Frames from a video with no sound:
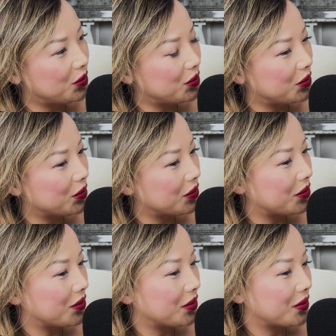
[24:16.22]

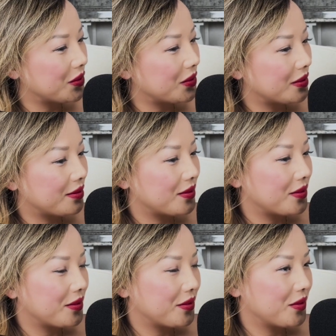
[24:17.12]

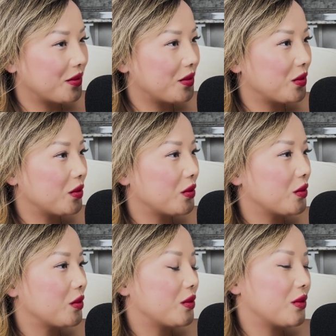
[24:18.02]

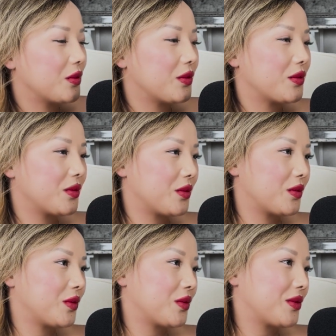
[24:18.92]

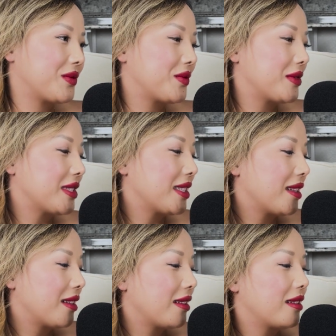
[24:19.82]

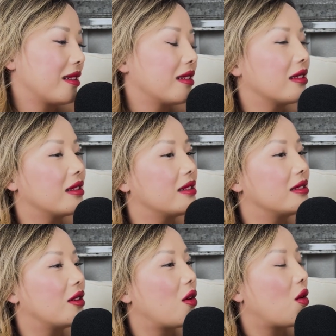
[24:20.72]

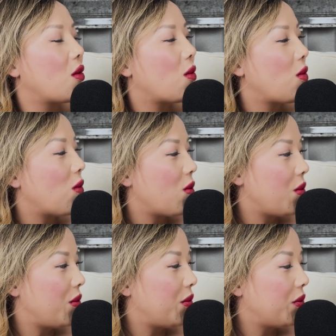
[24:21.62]

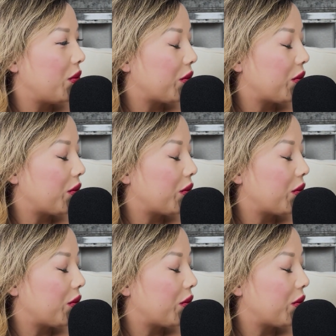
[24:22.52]
[no speech]